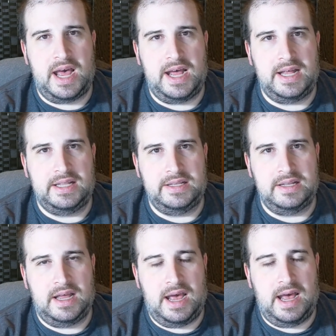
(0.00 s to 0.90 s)

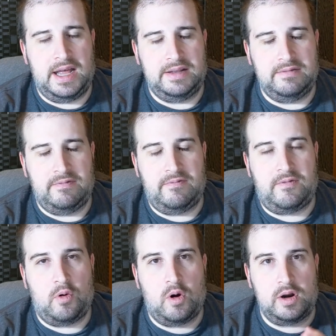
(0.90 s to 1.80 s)
on
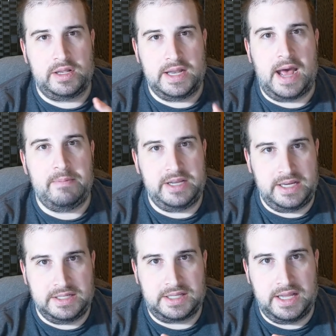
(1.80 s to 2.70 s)
for the nominees,